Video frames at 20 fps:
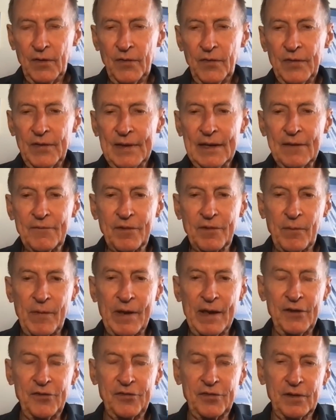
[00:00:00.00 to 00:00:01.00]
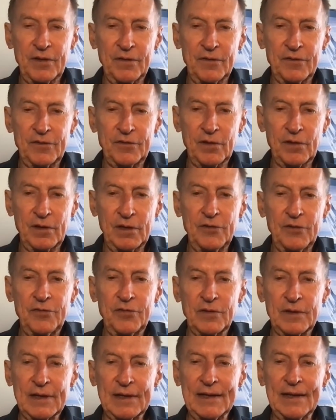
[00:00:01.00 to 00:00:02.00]
the information so that
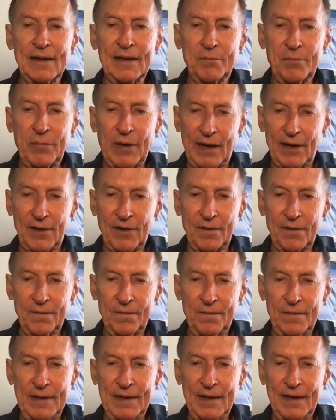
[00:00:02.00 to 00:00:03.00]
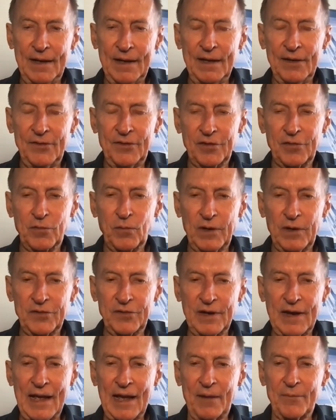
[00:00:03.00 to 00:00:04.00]
you could get better, and it just
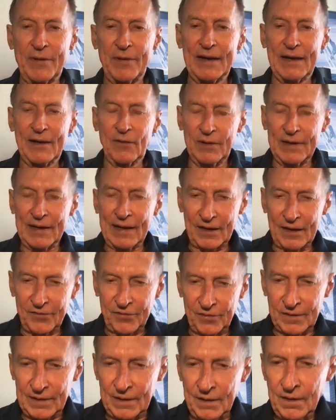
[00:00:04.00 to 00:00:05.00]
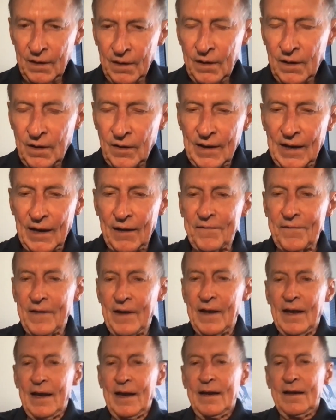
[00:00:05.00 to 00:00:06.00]
wasn't happening. The
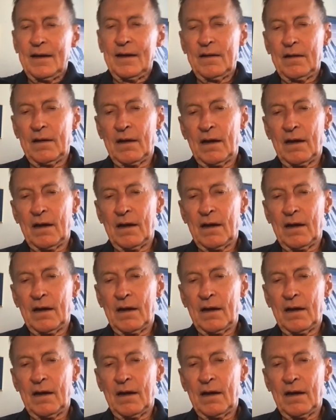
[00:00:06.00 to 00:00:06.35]
FAA